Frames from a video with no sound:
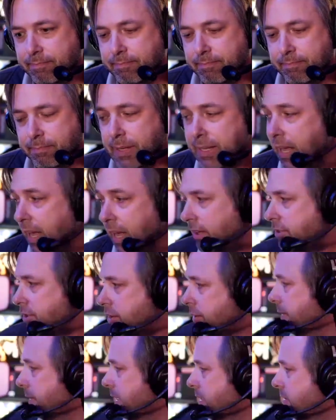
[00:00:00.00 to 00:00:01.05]
but yeah, two
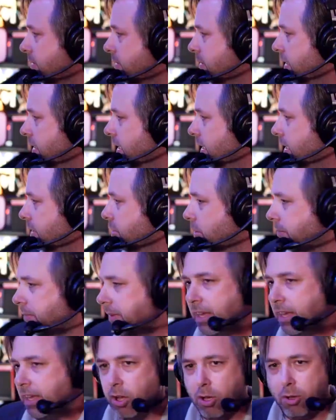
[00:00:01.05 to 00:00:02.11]
rigs. Uh, normally
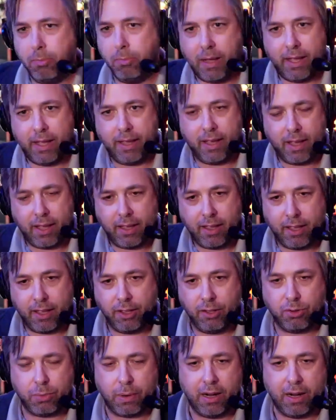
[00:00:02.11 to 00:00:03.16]
at home, I, I, I
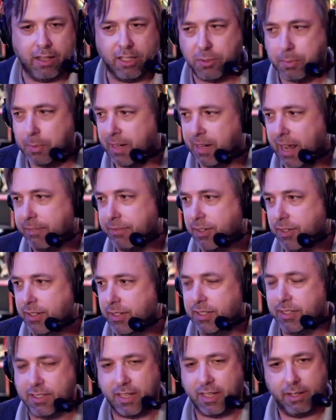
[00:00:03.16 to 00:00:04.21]
use wireless, but after
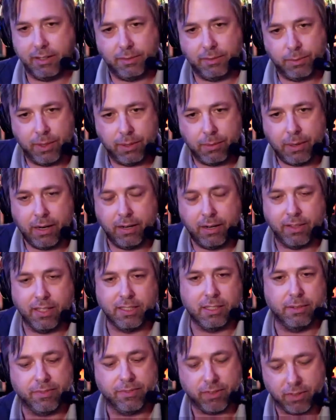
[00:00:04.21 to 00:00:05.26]
InDisc, I rewired
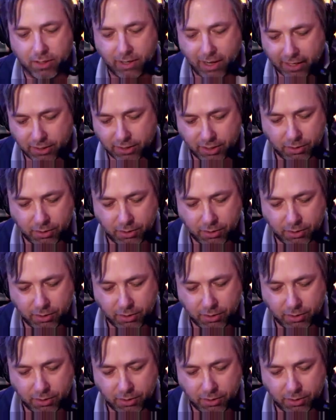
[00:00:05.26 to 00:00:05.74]
things up for actually a